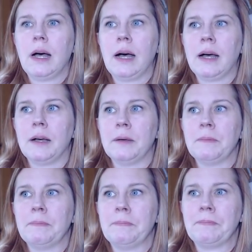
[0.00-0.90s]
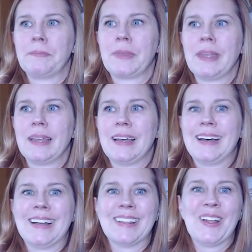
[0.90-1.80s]
Um,
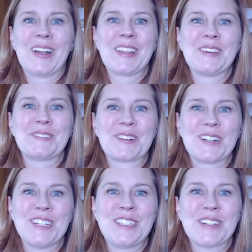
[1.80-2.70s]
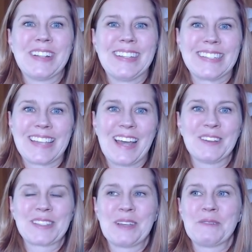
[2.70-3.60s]
a lot of the furniture in this
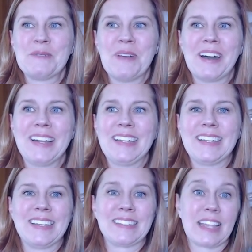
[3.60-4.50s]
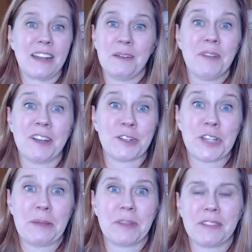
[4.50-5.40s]
house that we bought is, and I'm not
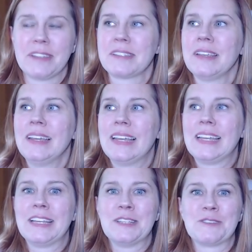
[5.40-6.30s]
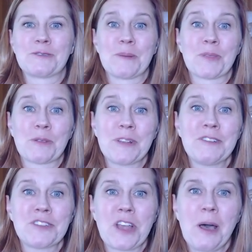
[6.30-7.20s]
ashamed of this, is from
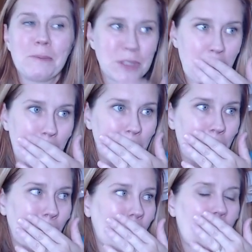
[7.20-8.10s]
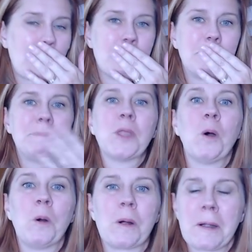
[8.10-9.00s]
thrift shops
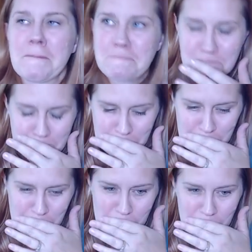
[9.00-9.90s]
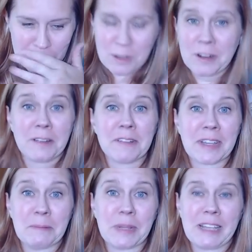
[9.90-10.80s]
or you're not even
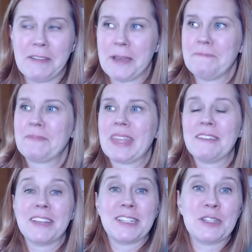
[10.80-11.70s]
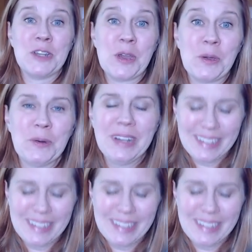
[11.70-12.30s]
gonna believe it. If it's new,